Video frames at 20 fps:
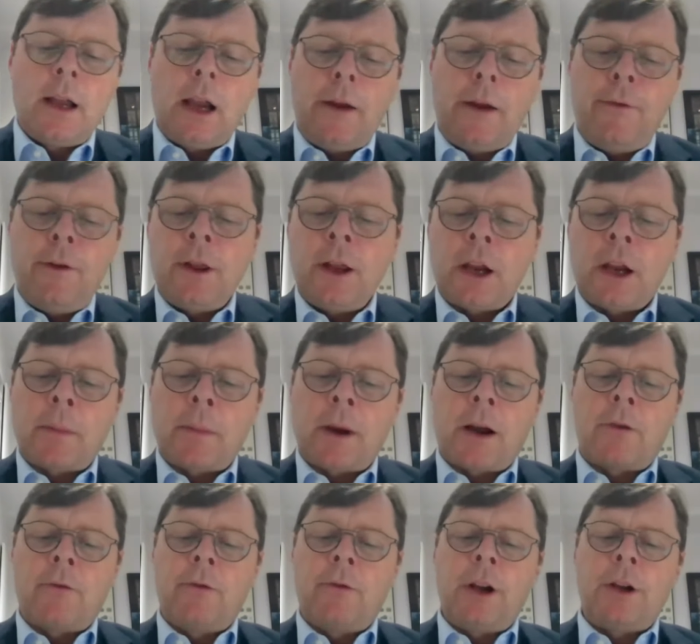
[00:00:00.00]
If you think
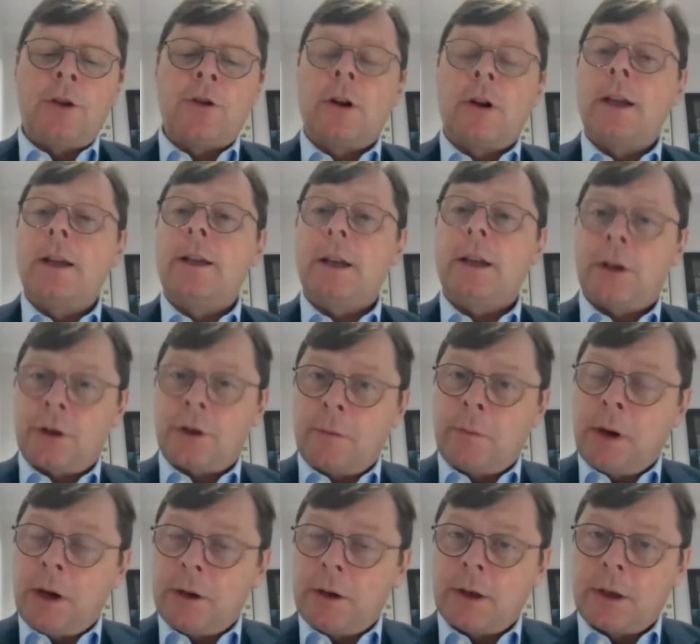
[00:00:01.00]
about regionally
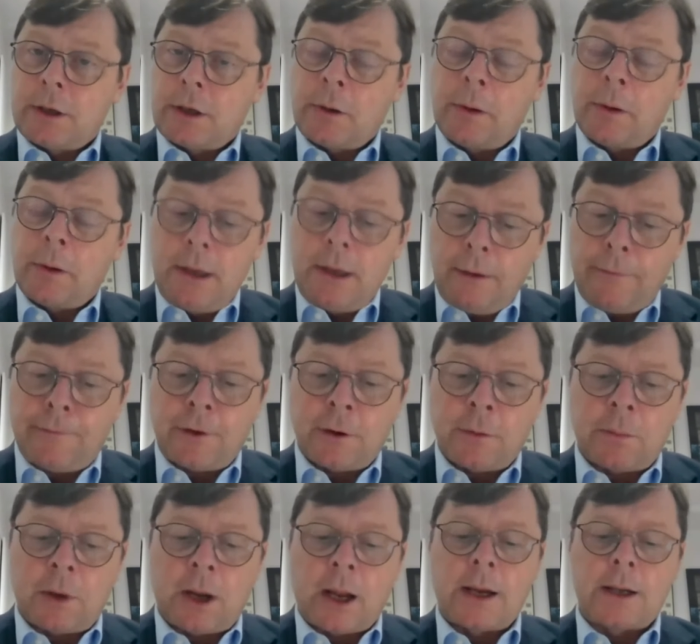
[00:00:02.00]
distributed, so in
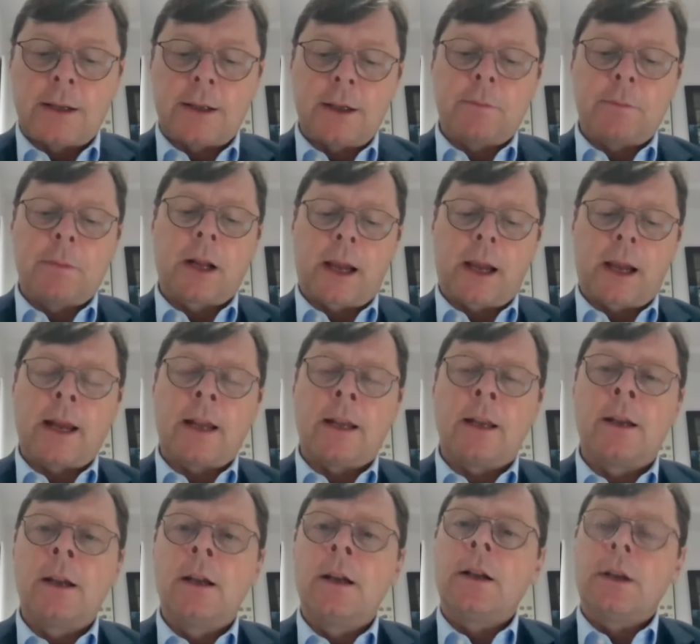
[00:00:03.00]
different places, but
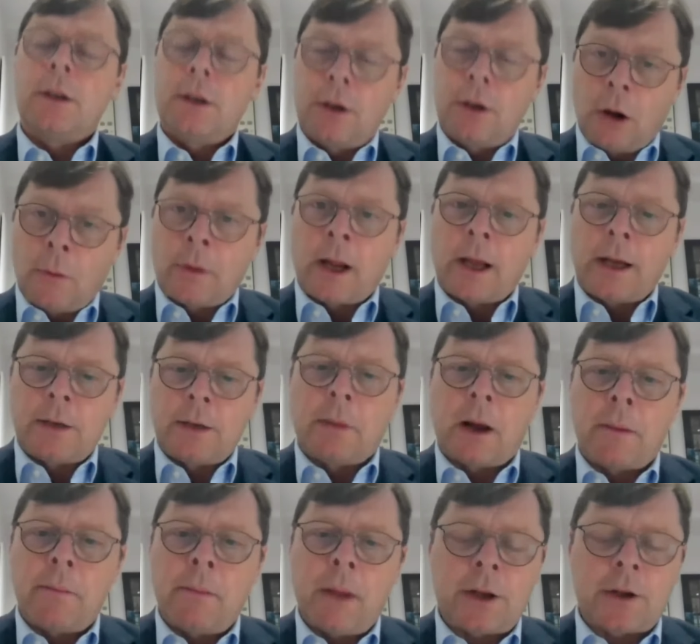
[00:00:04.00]
again, dominated
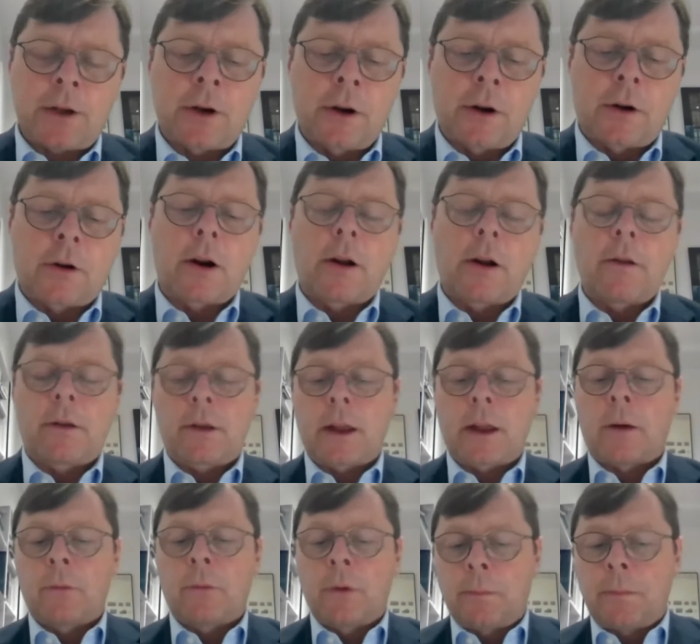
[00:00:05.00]
by metro growth,
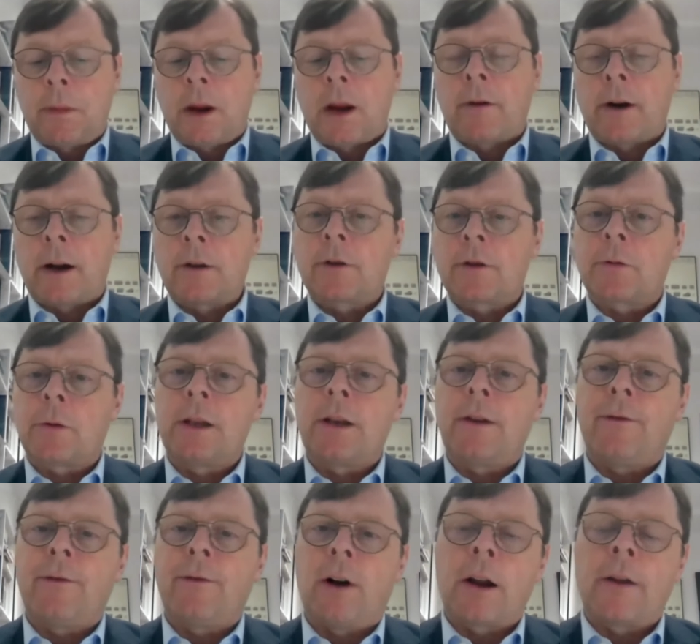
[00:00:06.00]
that would be around
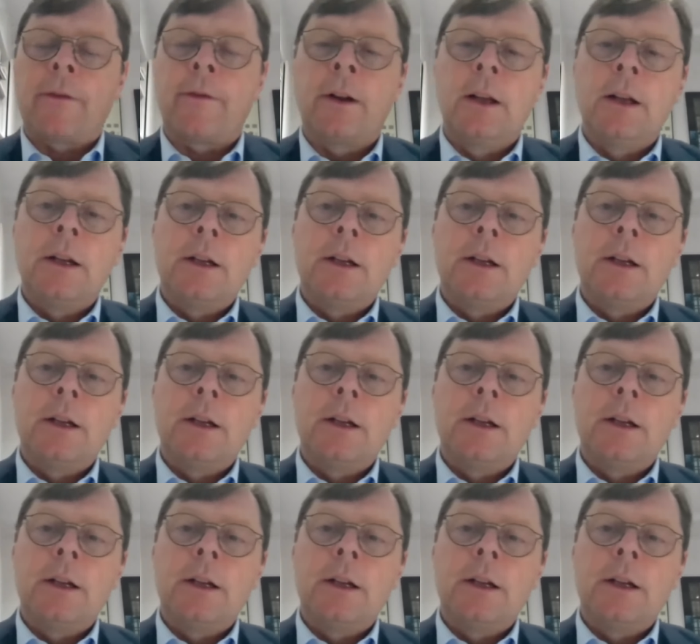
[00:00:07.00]
25,